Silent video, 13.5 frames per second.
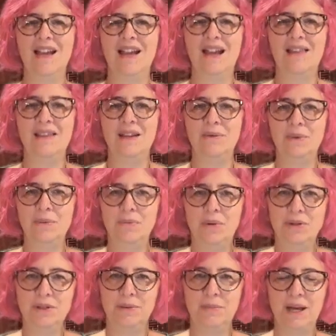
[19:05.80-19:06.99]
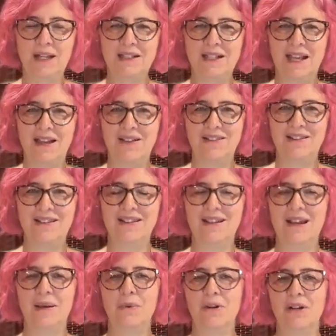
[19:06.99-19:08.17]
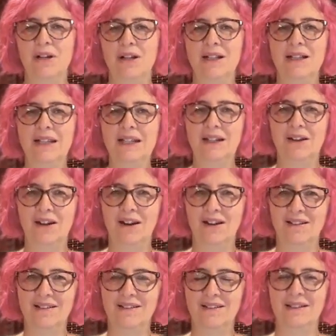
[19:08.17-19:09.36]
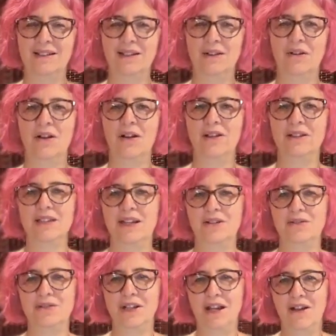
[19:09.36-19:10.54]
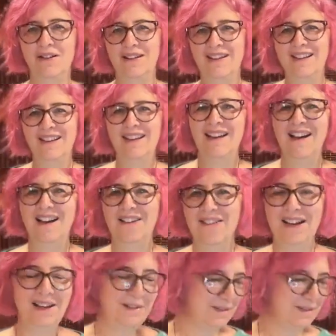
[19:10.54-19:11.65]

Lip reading: and then we push it back down. And we're going to clear all this energy out. All right,